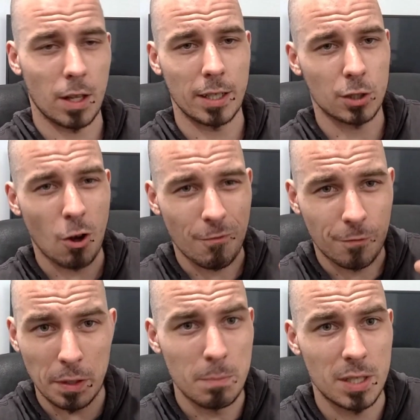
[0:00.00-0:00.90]
Like, it's not
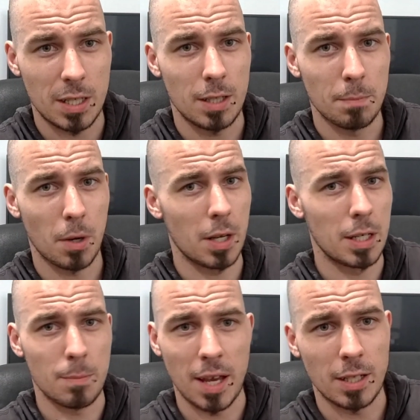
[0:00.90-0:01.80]
flimsy by
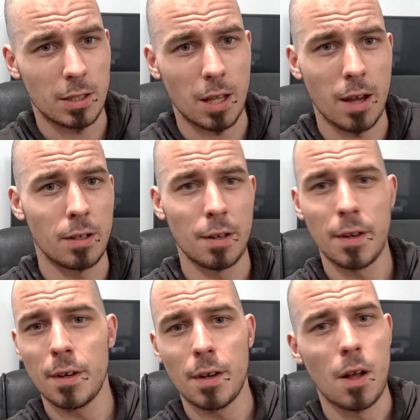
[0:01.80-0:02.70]
any means.
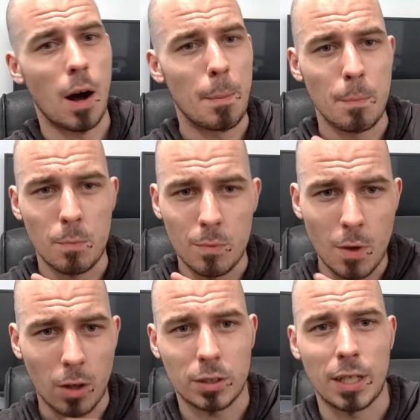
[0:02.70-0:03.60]
I'm
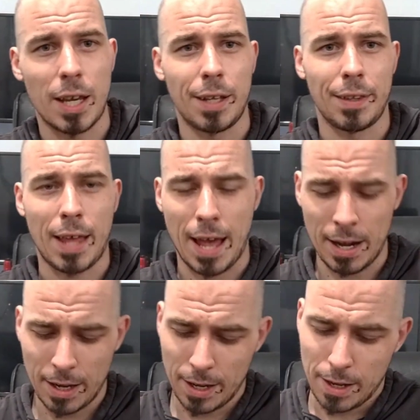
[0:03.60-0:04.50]
not saying
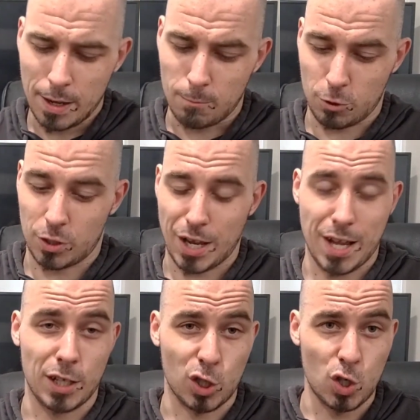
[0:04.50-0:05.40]
that. I'm just
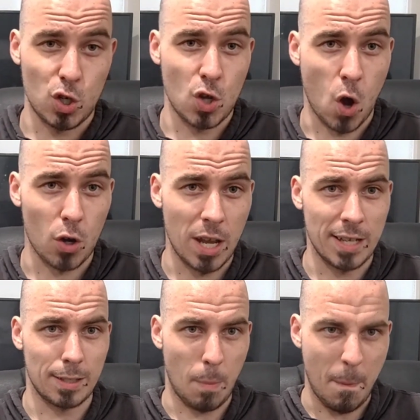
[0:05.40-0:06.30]
saying it's not
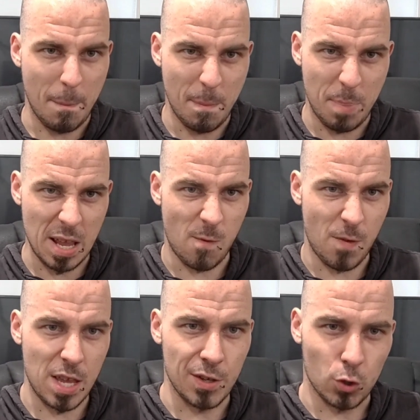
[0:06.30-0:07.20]
as
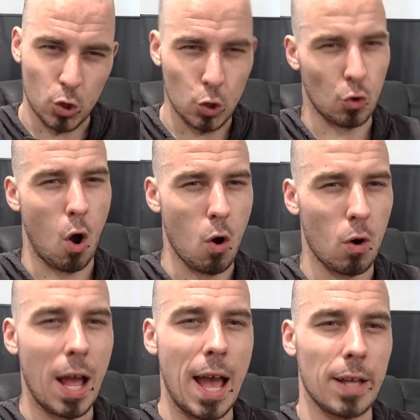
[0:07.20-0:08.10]
beefy and
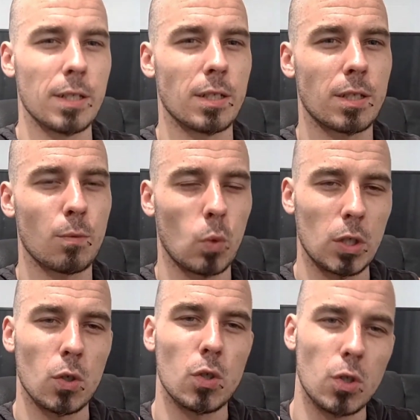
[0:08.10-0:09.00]
strong as
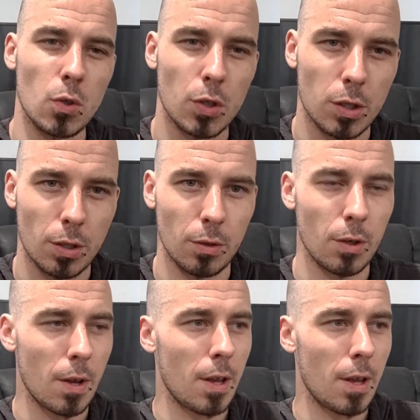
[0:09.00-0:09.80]
what you're used to.